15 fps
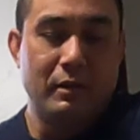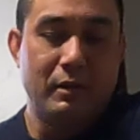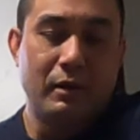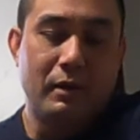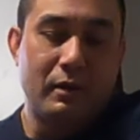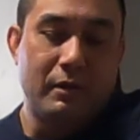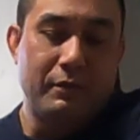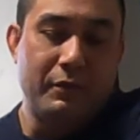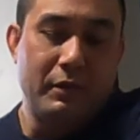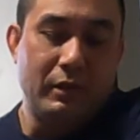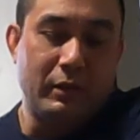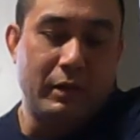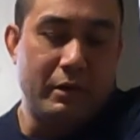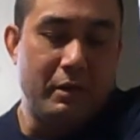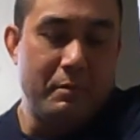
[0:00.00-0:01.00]
If you get
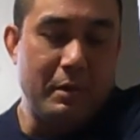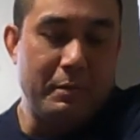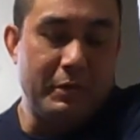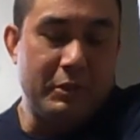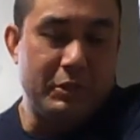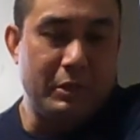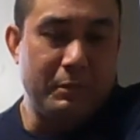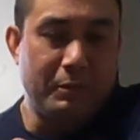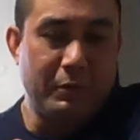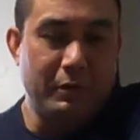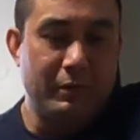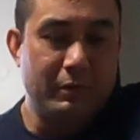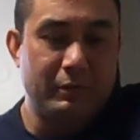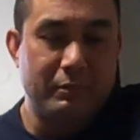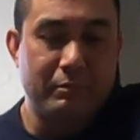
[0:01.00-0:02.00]
lucky, maybe
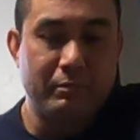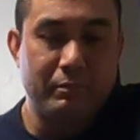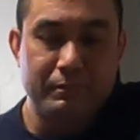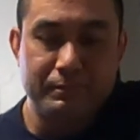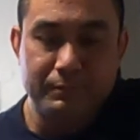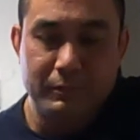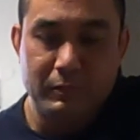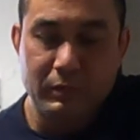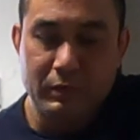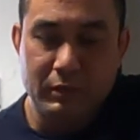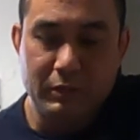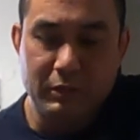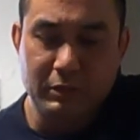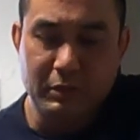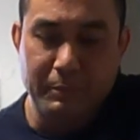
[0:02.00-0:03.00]
cheaper.
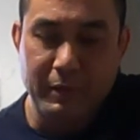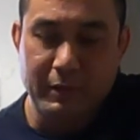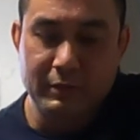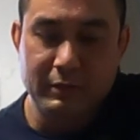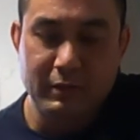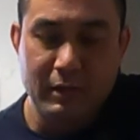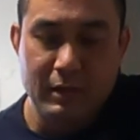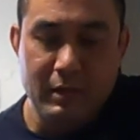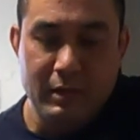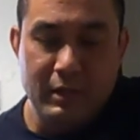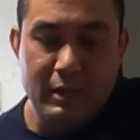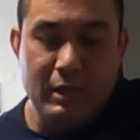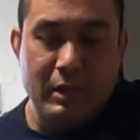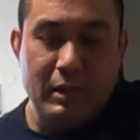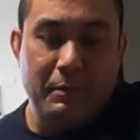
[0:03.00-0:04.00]
Just depends.
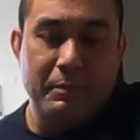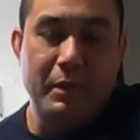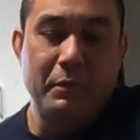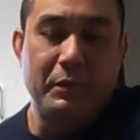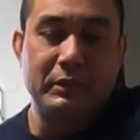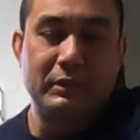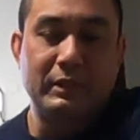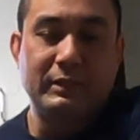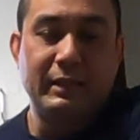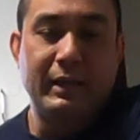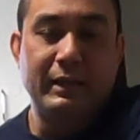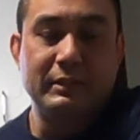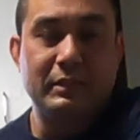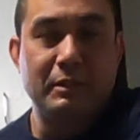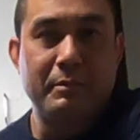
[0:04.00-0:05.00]
But anyways, this
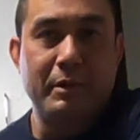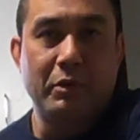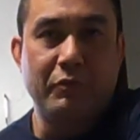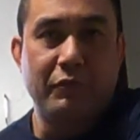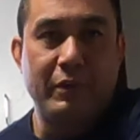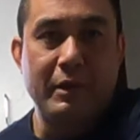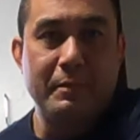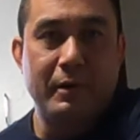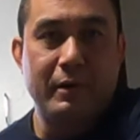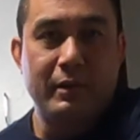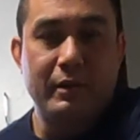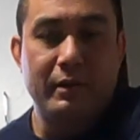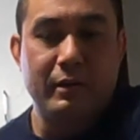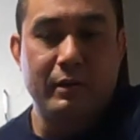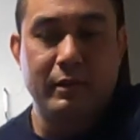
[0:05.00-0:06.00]
has the metal frame on
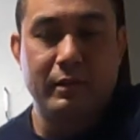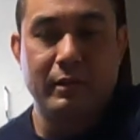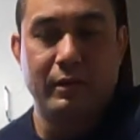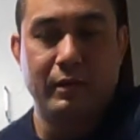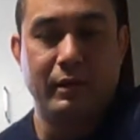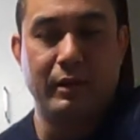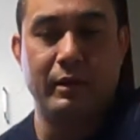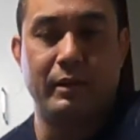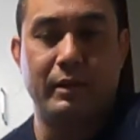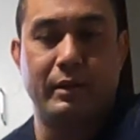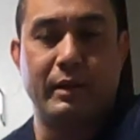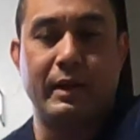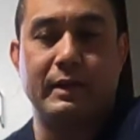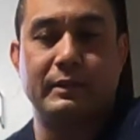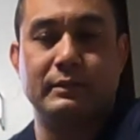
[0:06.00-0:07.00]
it, and it
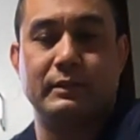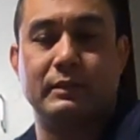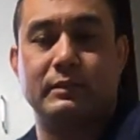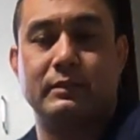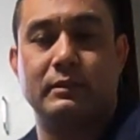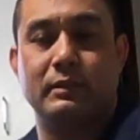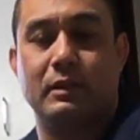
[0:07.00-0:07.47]
has this